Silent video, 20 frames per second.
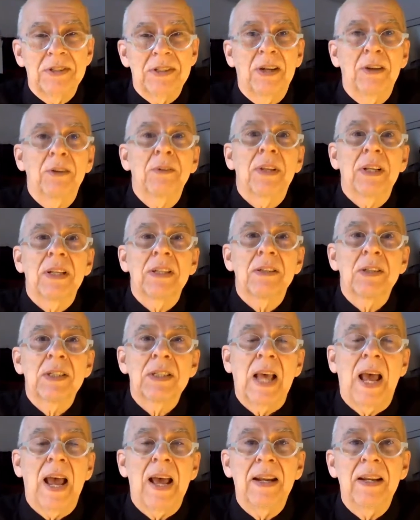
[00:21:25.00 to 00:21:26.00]
out, that
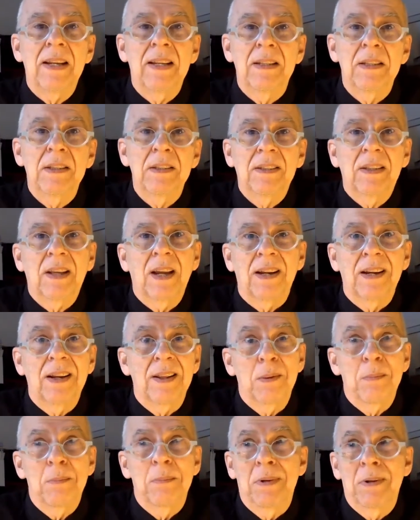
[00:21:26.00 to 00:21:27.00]
sat in kind
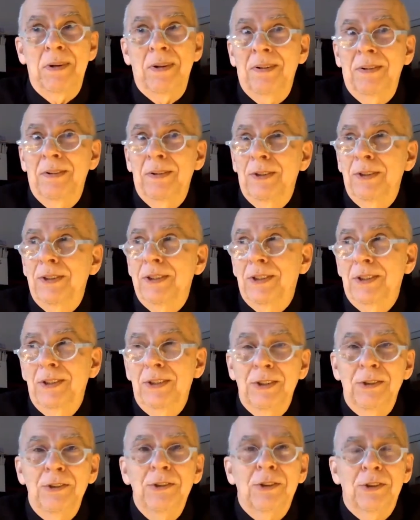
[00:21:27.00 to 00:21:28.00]
of the middle
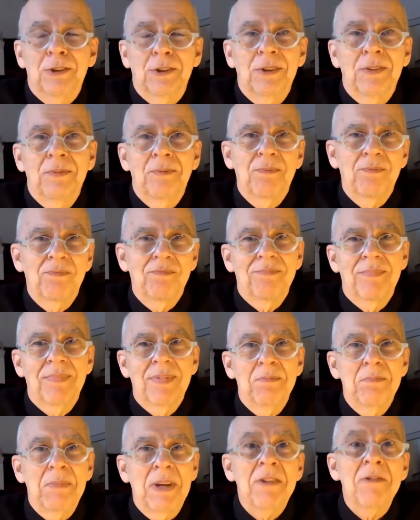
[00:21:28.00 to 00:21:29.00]
neutral,
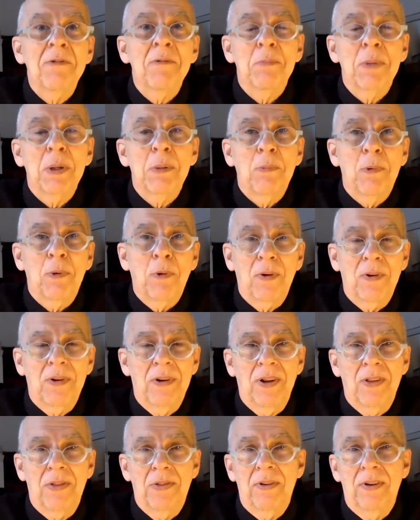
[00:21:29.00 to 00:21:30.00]
maybe even more than
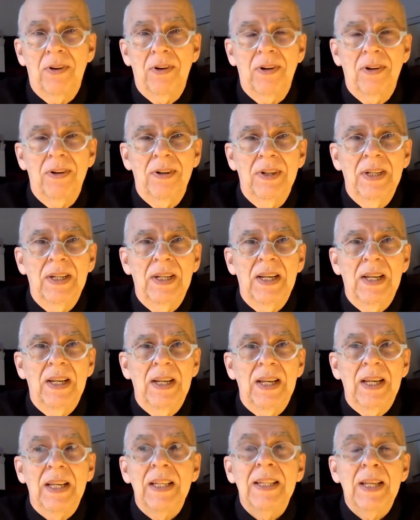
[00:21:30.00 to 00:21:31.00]
a third.
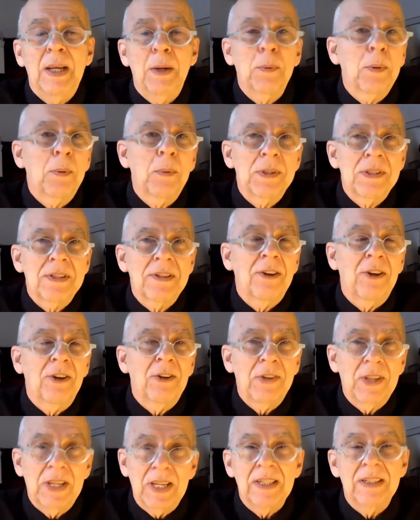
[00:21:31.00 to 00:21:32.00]
And they were what's
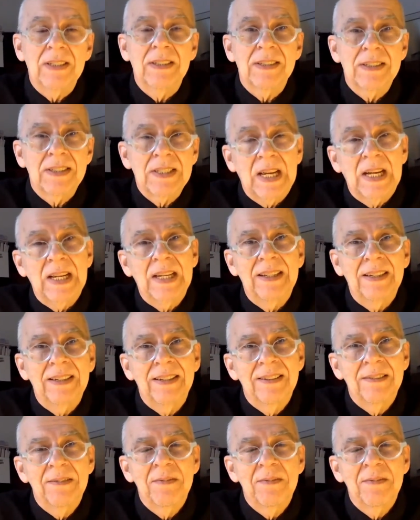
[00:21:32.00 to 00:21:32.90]
called the undecided.